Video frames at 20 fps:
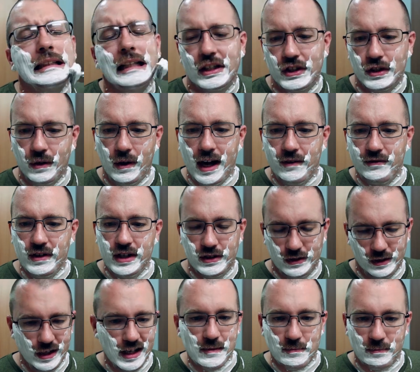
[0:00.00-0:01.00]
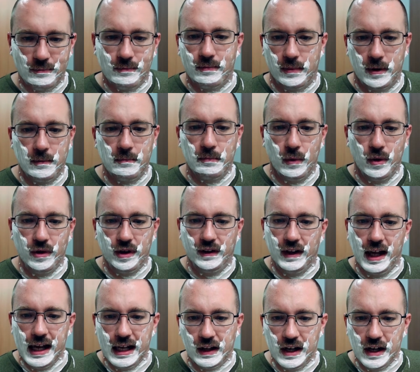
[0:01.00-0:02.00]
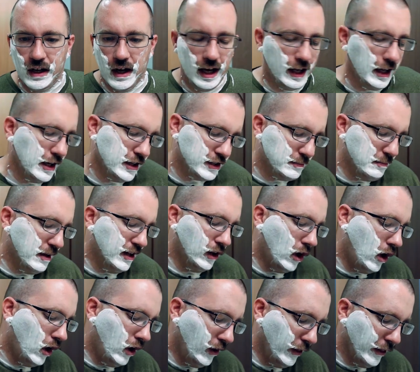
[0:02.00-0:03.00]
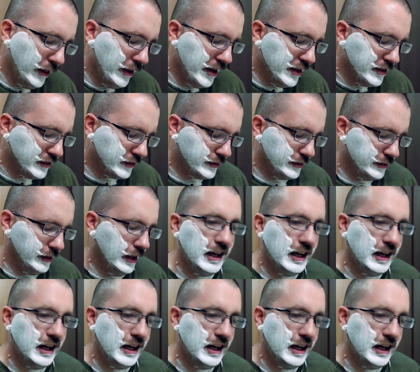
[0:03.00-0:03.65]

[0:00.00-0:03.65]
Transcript: So obviously, more than likely, you're not going to smell all of this.